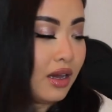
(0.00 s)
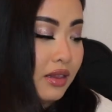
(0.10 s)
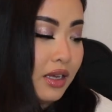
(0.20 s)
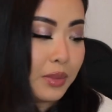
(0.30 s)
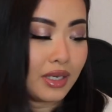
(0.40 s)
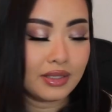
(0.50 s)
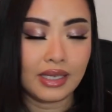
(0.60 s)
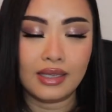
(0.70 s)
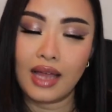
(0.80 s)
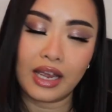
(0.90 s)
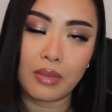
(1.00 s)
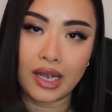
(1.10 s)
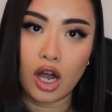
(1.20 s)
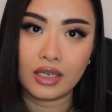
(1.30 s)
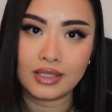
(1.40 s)
I think because they like
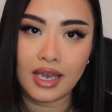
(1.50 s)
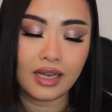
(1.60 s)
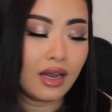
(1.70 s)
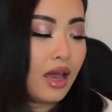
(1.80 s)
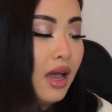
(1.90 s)
my content